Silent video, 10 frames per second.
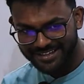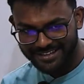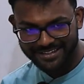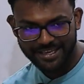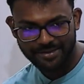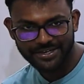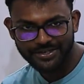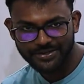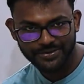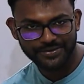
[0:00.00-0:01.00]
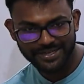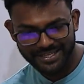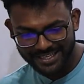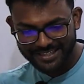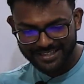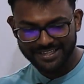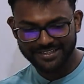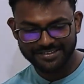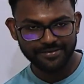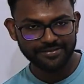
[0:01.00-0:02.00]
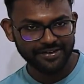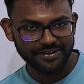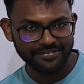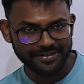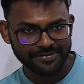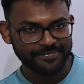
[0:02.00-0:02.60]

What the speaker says: the ability to like get the concepts very well.